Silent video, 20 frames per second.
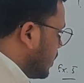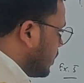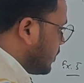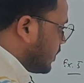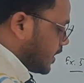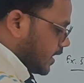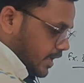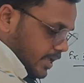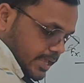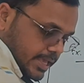
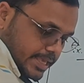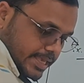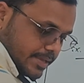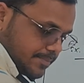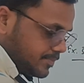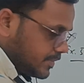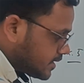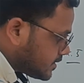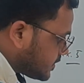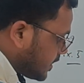Okay,
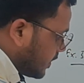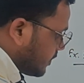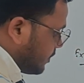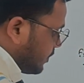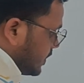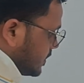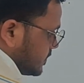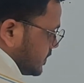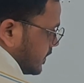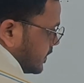if the
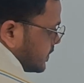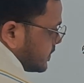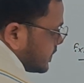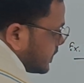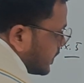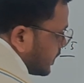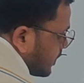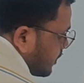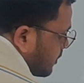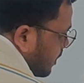surface
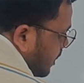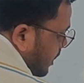is